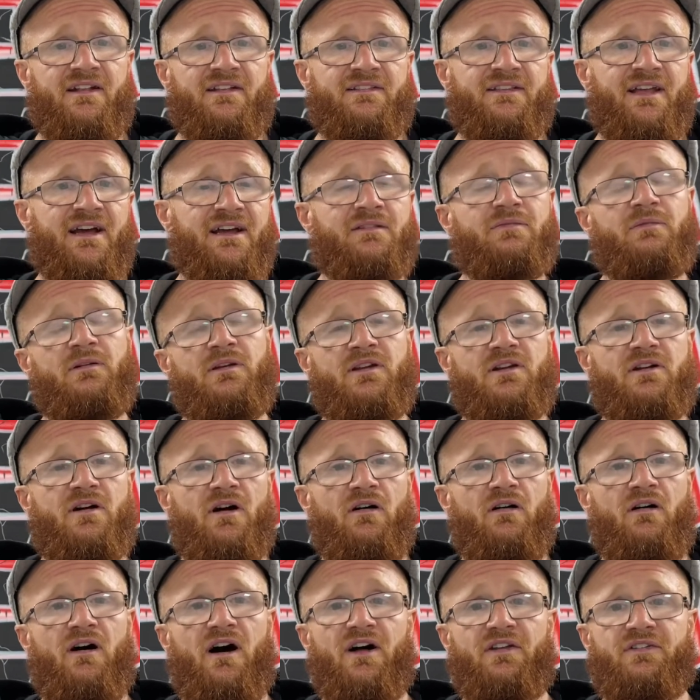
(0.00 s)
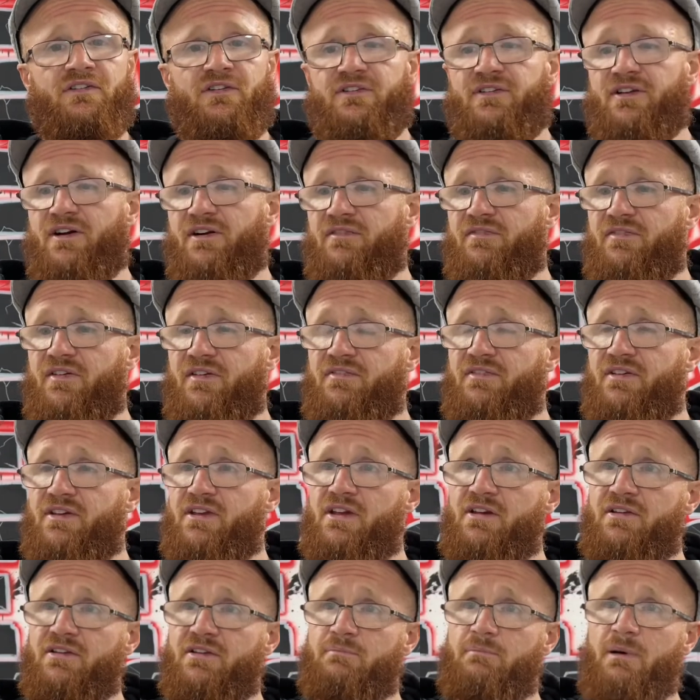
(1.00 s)
That's what you've got to ask yourself. If you
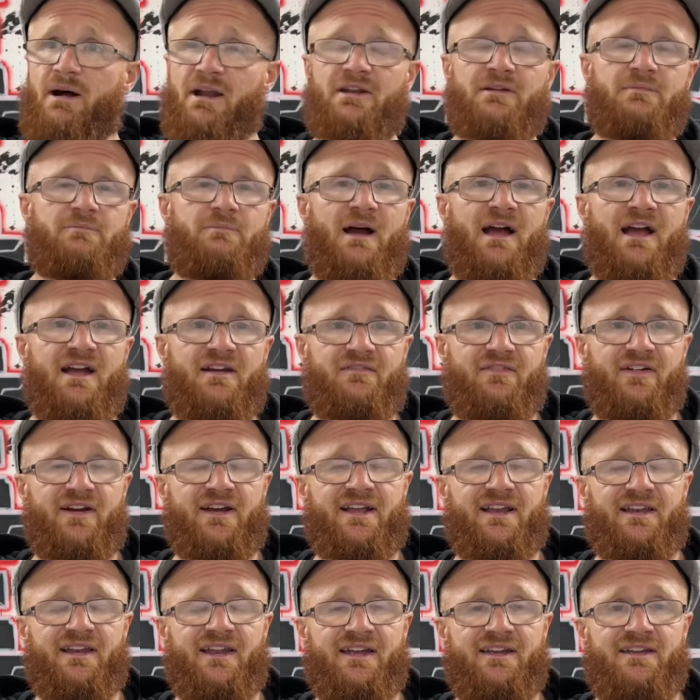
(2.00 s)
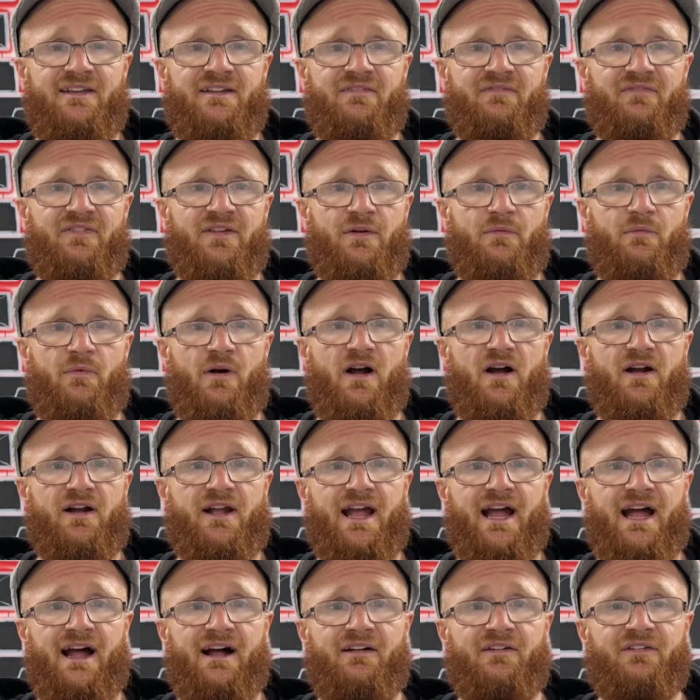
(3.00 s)
use a punch bag regularly for your
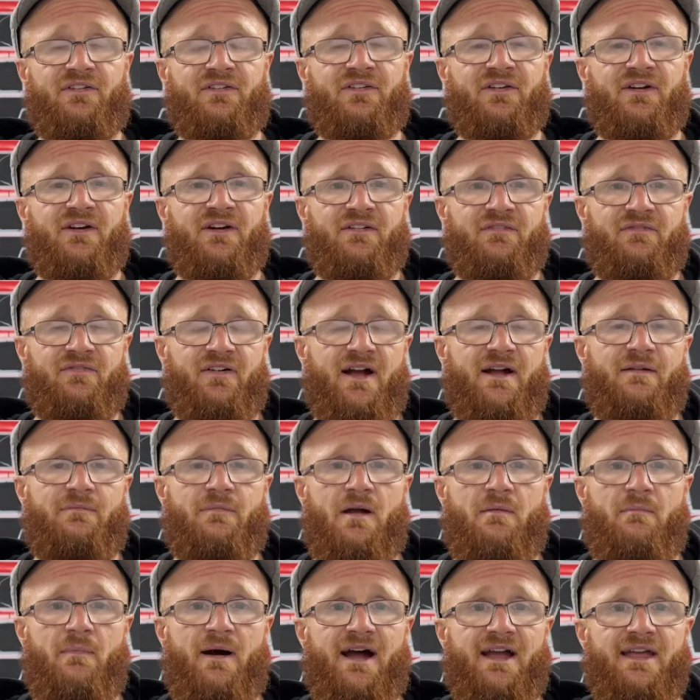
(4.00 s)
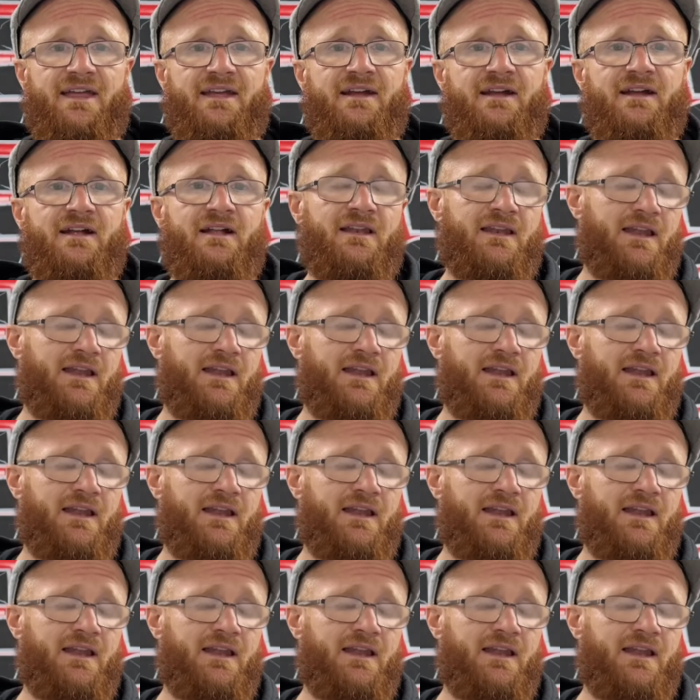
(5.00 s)
workouts, for MMA,